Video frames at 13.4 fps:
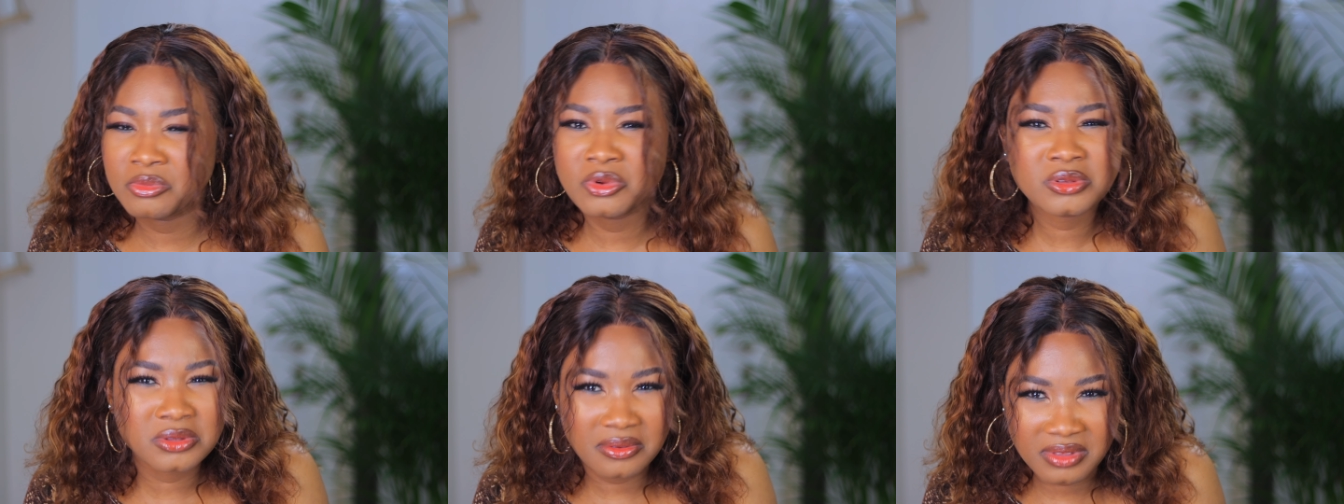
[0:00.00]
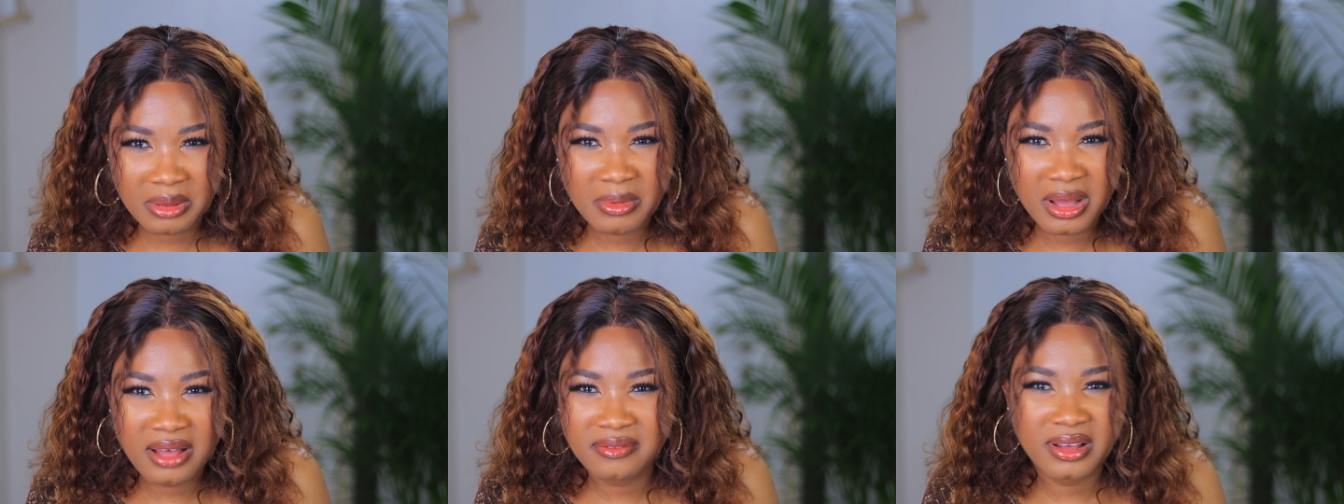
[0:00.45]
Most of
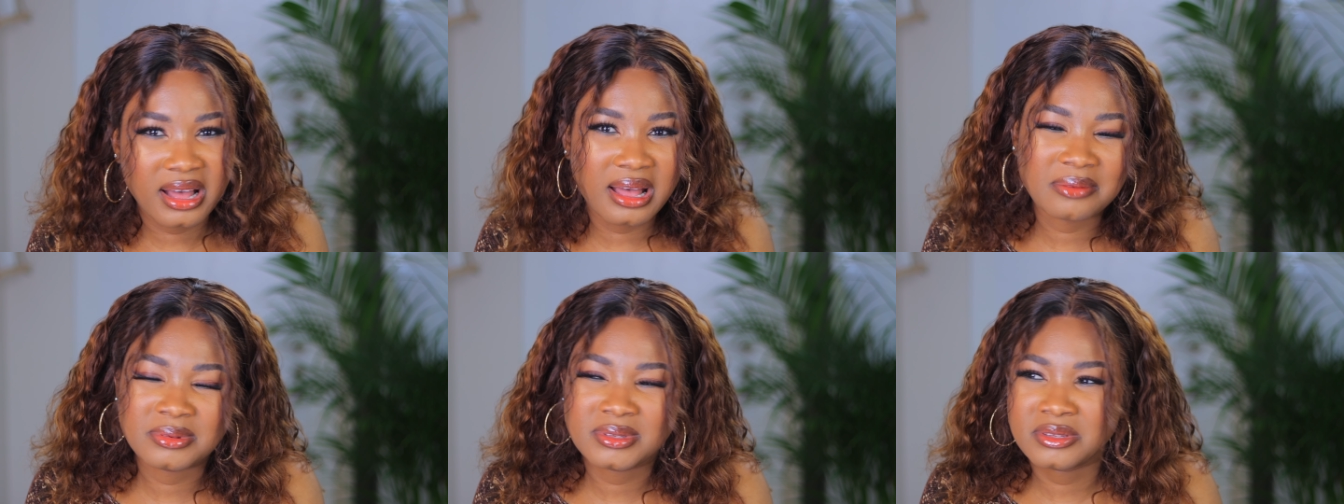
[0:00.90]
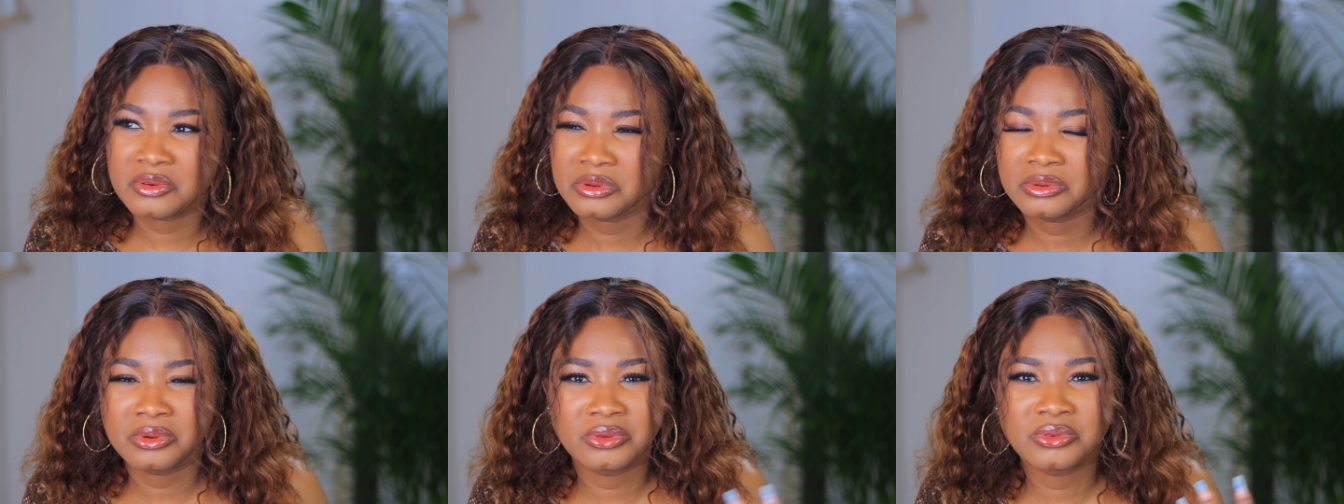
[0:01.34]
them have apps,
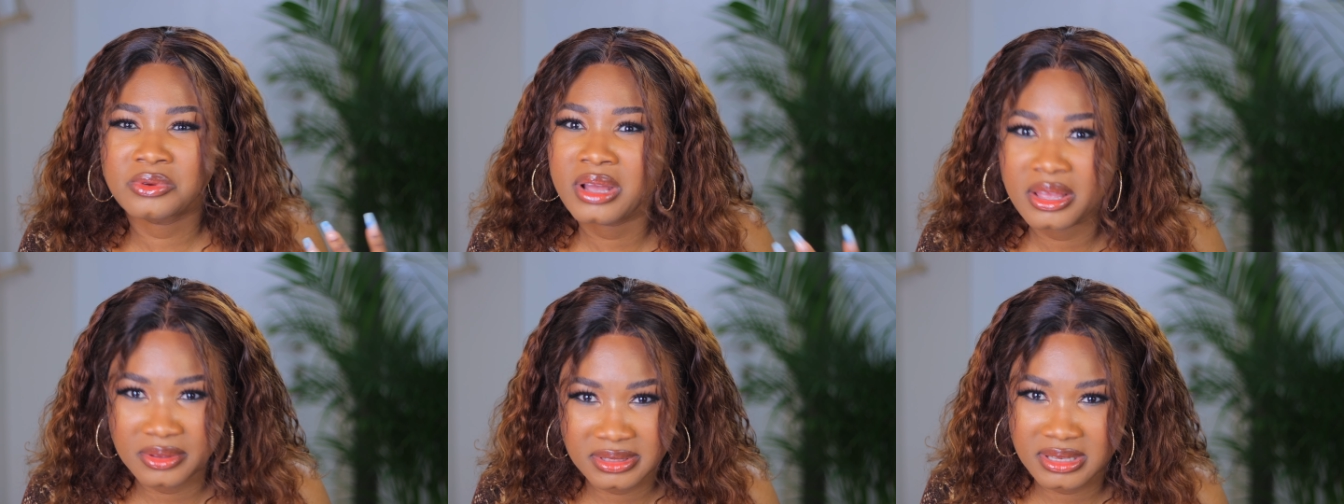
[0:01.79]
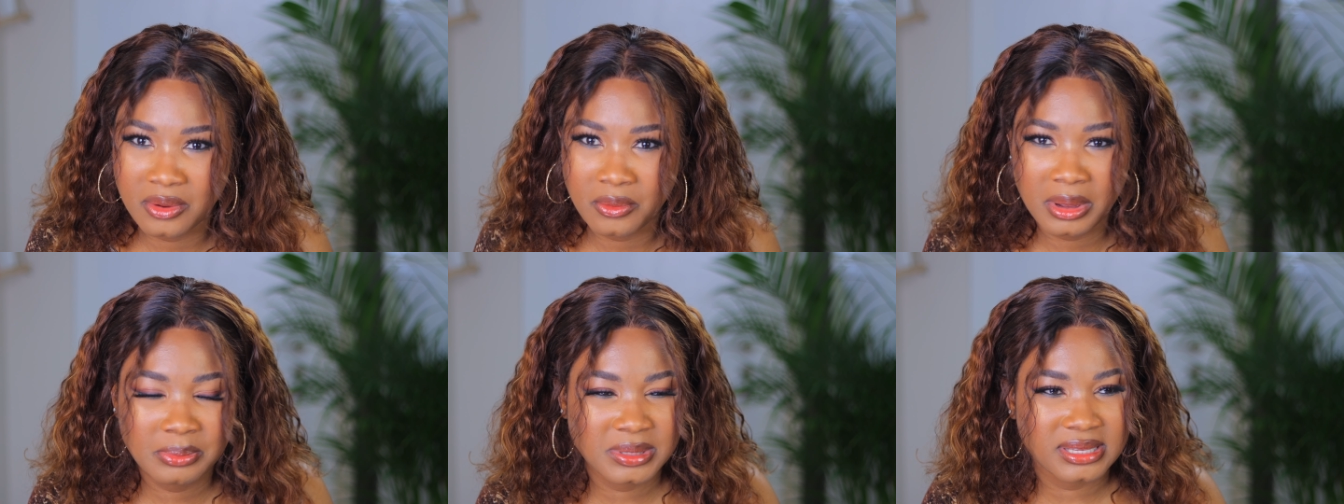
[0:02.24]
or you can use their
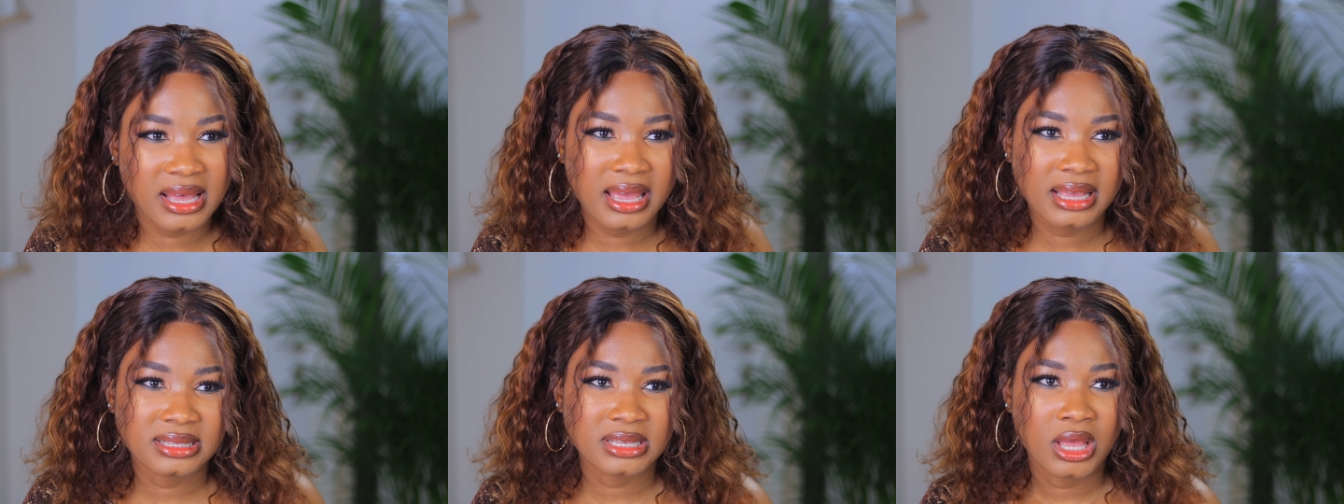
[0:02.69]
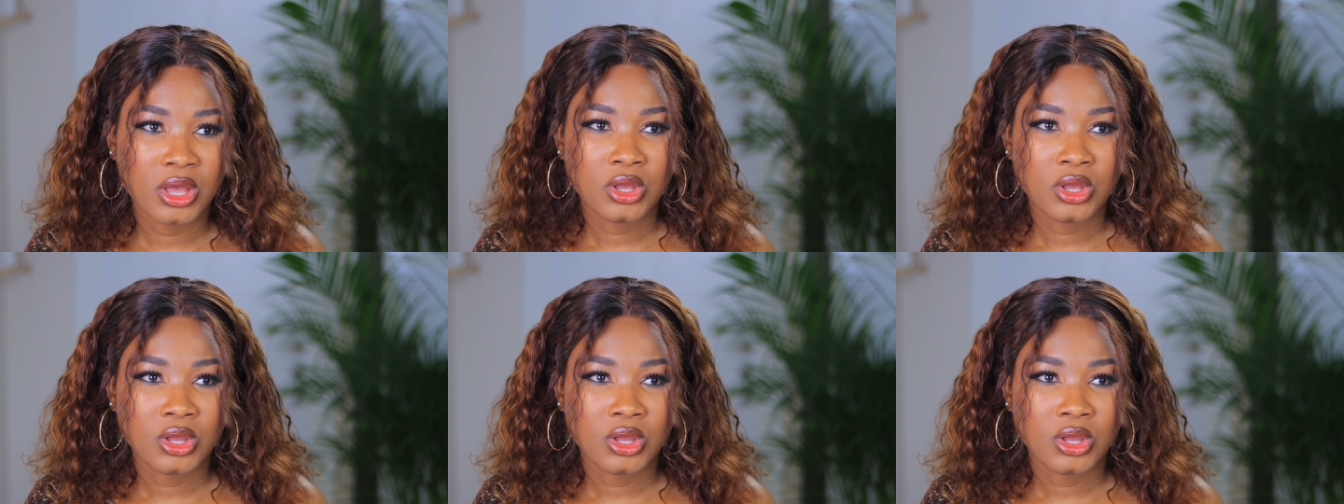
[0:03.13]
website.